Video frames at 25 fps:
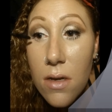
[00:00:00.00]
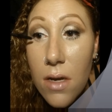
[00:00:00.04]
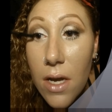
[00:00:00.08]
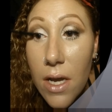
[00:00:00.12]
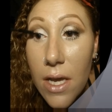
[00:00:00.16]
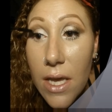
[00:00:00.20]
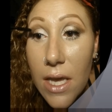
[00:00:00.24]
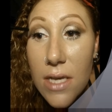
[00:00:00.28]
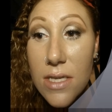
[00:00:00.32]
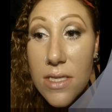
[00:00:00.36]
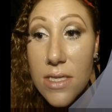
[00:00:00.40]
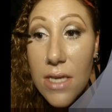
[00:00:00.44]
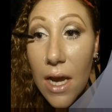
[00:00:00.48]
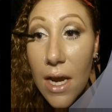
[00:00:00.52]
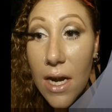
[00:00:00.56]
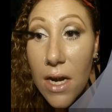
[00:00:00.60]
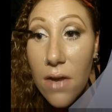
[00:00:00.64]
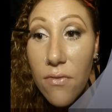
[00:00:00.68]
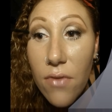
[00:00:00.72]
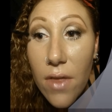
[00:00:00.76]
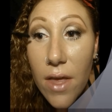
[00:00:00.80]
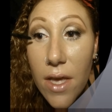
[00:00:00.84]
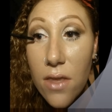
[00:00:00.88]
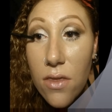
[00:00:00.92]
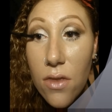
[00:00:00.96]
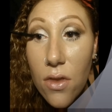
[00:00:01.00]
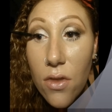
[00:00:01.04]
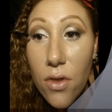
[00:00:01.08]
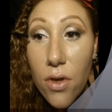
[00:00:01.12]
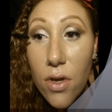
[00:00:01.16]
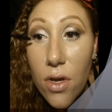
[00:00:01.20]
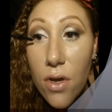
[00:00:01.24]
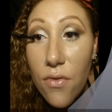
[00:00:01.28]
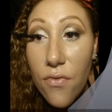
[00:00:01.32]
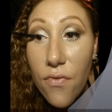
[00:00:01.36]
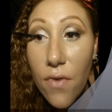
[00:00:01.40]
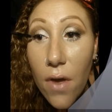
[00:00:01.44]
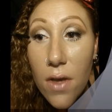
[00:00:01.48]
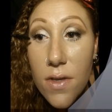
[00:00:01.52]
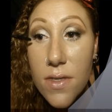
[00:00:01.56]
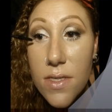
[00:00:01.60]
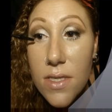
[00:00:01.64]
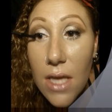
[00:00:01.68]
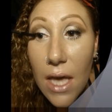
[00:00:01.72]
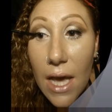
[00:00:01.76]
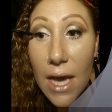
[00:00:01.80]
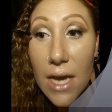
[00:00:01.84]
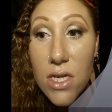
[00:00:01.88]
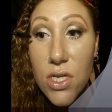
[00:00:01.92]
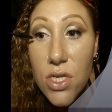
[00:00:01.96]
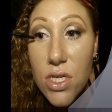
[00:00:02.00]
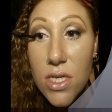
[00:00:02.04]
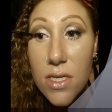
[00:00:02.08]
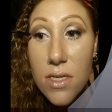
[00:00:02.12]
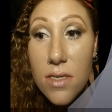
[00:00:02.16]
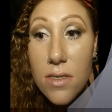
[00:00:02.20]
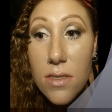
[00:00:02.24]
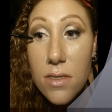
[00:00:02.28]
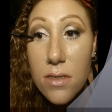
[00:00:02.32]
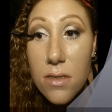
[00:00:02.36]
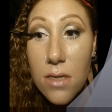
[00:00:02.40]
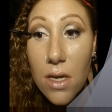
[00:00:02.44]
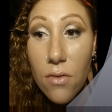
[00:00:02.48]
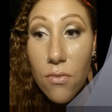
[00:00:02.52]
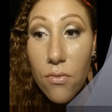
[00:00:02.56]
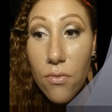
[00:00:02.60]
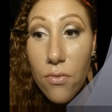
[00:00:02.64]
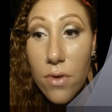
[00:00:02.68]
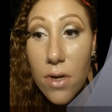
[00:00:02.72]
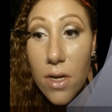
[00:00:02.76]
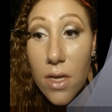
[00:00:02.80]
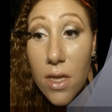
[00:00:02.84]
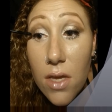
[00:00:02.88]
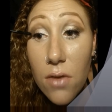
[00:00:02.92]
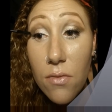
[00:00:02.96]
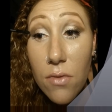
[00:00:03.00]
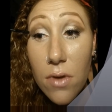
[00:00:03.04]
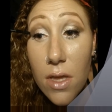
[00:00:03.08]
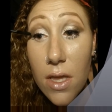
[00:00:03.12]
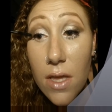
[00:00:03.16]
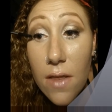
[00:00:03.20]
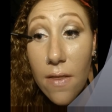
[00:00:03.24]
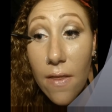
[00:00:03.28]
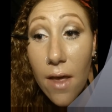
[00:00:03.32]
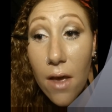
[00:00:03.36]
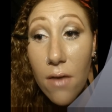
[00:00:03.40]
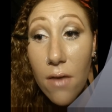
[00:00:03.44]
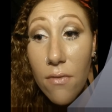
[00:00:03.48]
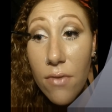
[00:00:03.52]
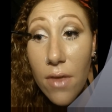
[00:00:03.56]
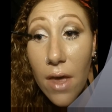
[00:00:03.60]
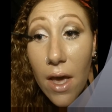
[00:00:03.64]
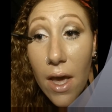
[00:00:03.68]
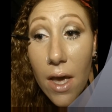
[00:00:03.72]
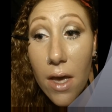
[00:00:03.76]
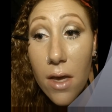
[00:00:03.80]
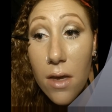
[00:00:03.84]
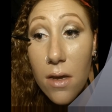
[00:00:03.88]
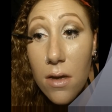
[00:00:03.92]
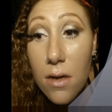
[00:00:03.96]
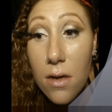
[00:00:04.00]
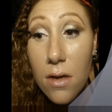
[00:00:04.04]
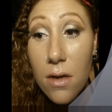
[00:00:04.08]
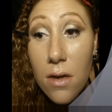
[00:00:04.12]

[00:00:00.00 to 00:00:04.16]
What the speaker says: I guess kind of like the look of false lashes. I really love that.